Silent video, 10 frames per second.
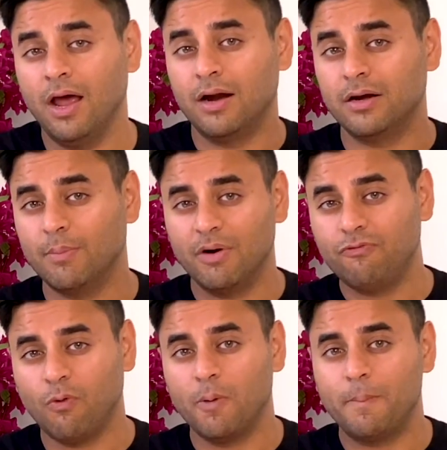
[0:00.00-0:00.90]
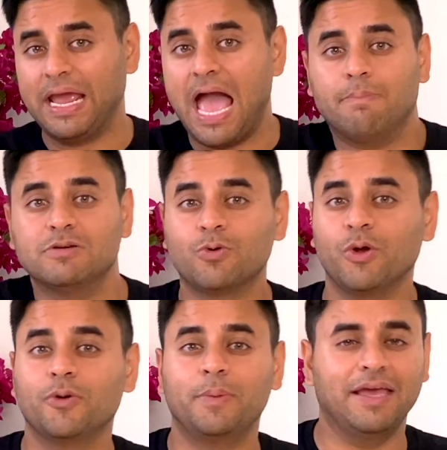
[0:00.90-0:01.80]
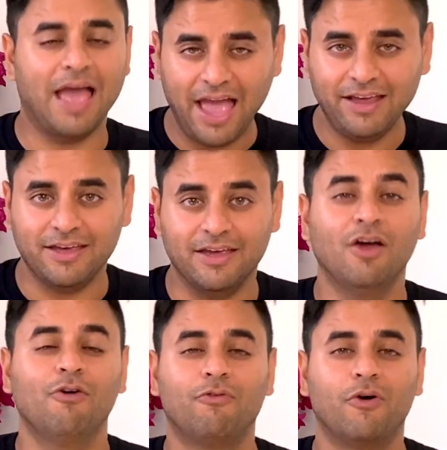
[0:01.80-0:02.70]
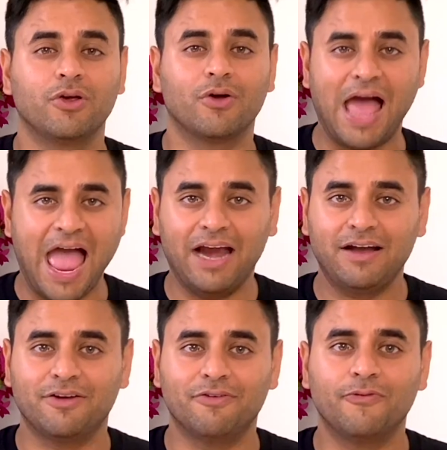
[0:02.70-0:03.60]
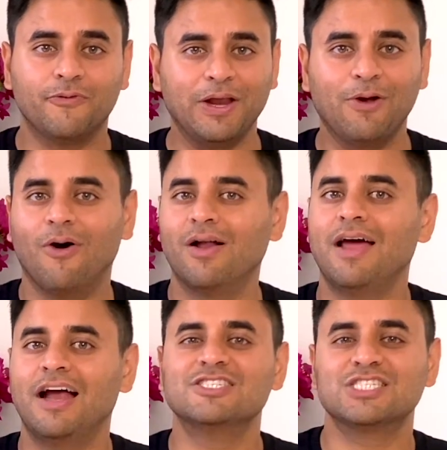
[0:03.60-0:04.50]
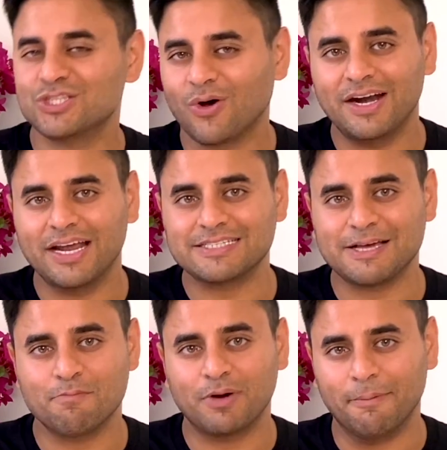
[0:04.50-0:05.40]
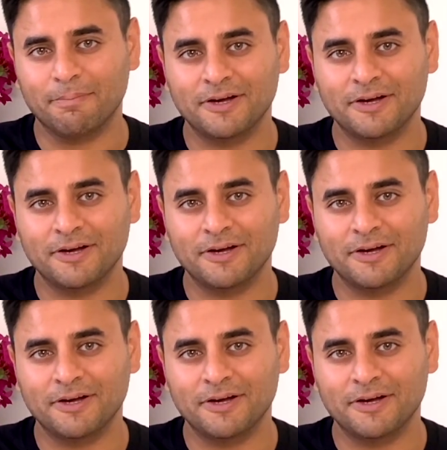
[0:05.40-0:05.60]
number 4 big app is going to be Anki for your active recall and solid exam prep.